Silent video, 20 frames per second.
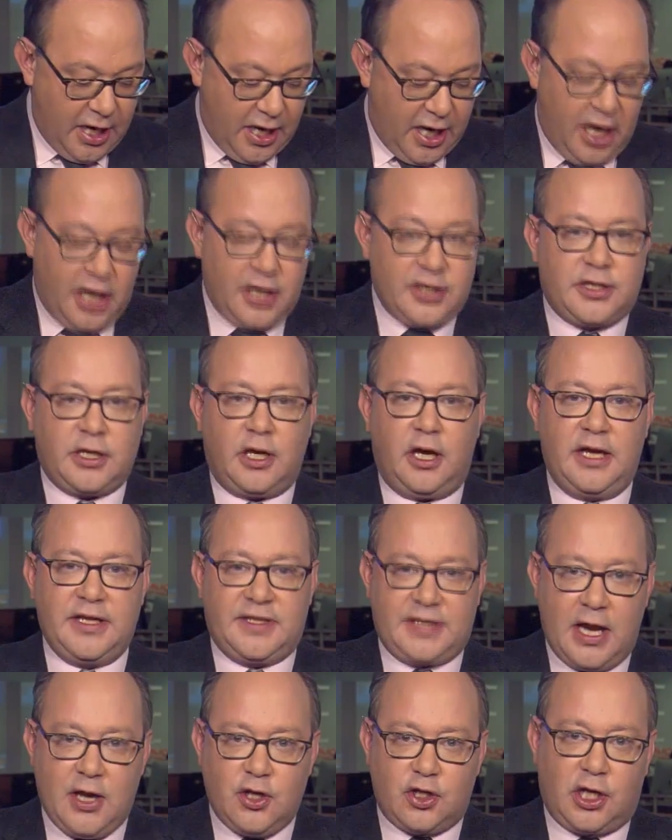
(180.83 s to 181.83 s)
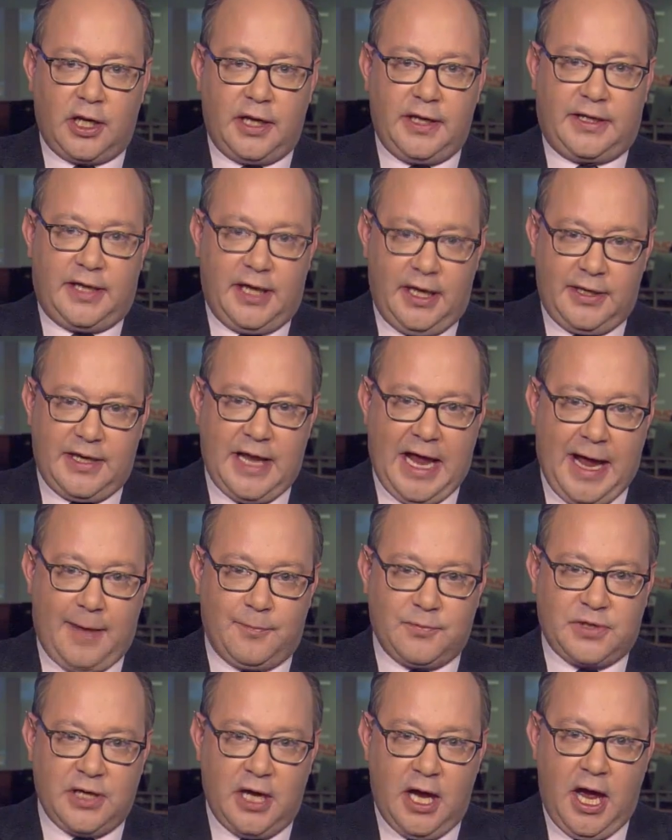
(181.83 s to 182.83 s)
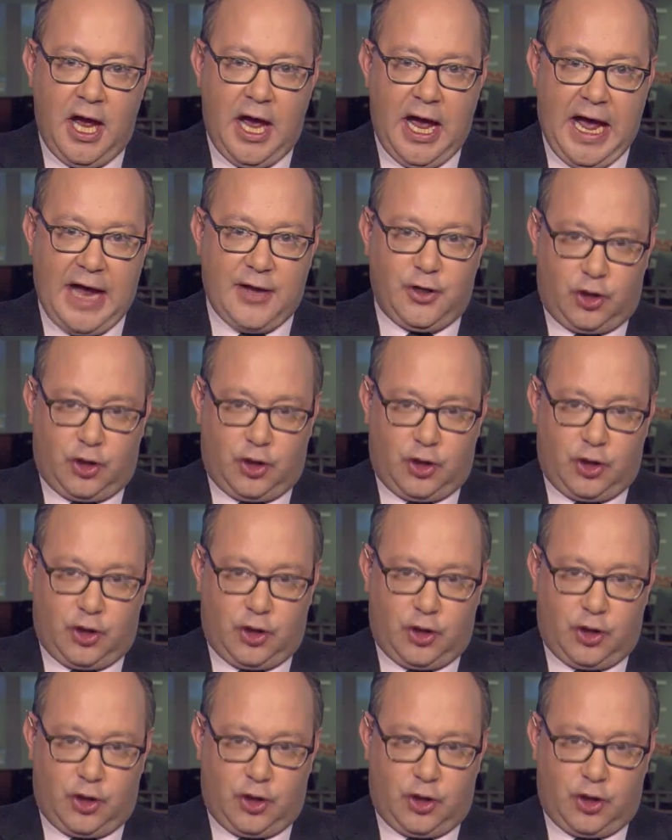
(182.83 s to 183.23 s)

has essentially kidnapped and